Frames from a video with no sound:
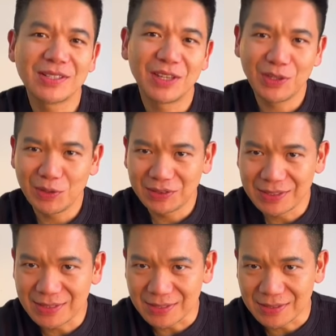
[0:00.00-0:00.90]

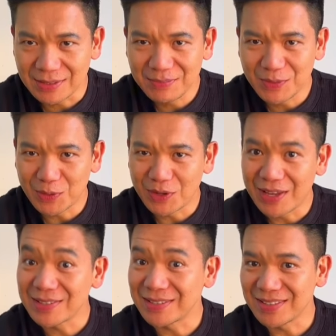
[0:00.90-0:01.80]
Security System, or
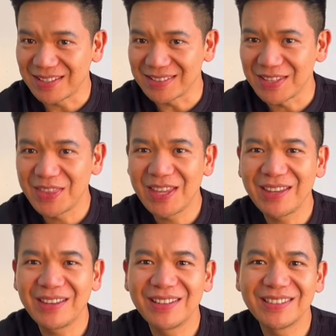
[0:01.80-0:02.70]
SSS,
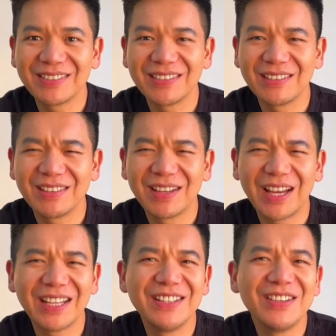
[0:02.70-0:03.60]
thinking that
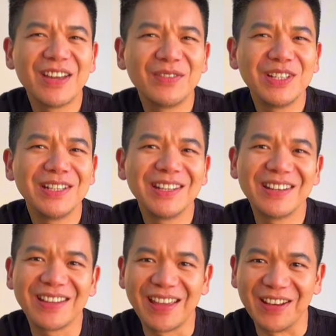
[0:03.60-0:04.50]
I'd never need
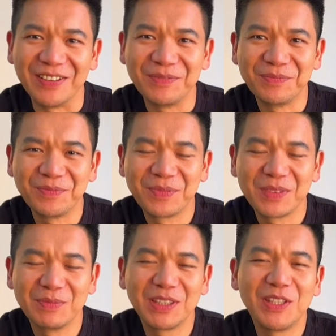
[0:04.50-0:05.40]
it again.
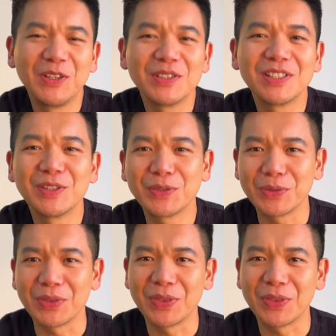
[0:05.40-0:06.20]
But here's the truth.